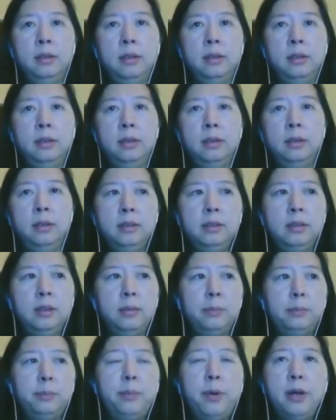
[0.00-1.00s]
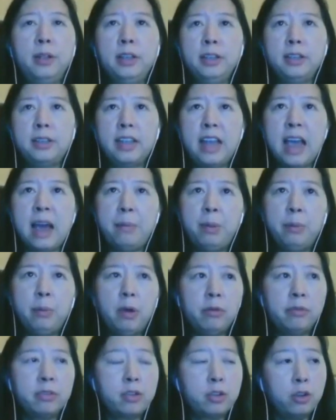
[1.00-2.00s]
And the bot is
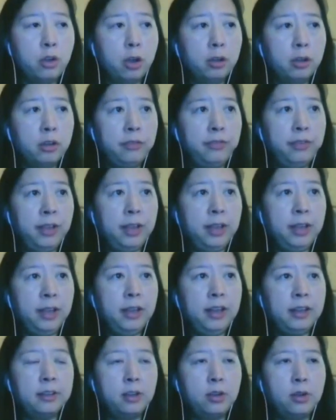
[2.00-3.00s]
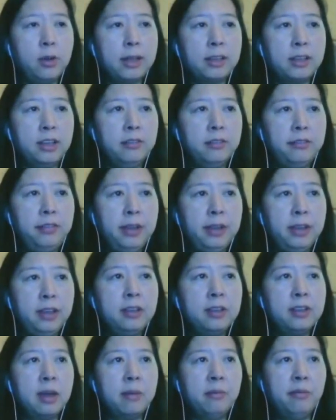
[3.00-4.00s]
capable of slot filling, extracting,
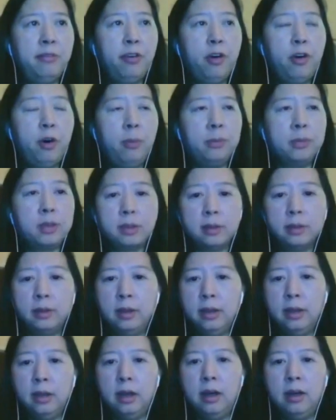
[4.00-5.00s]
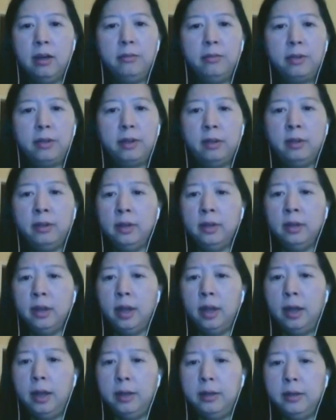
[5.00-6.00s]
fitting some forms. However,
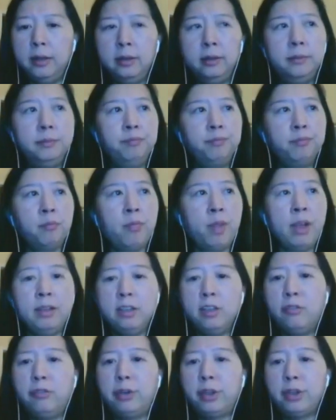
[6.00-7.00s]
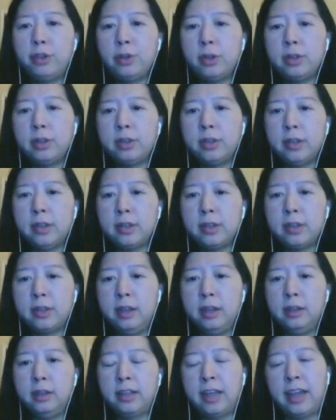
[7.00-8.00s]
the virtual
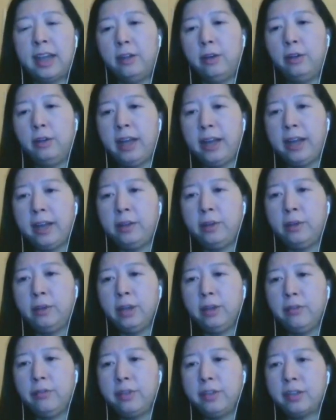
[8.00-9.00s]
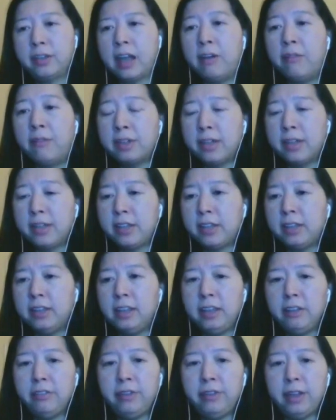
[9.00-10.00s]
assistant cannot handle if the conversation
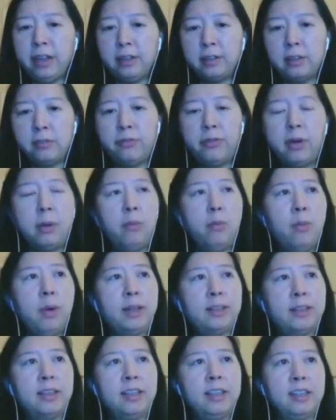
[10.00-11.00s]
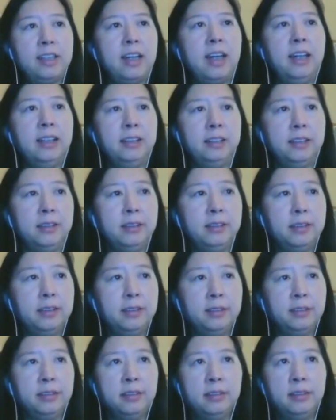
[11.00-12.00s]
deviates from what's designed.
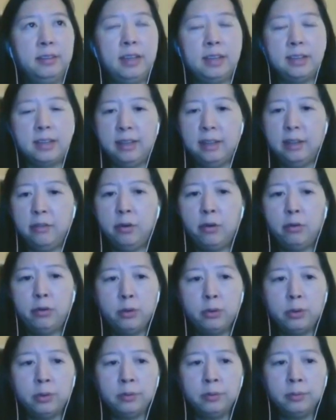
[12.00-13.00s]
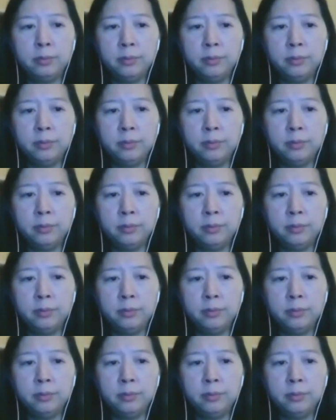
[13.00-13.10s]
That's level 2.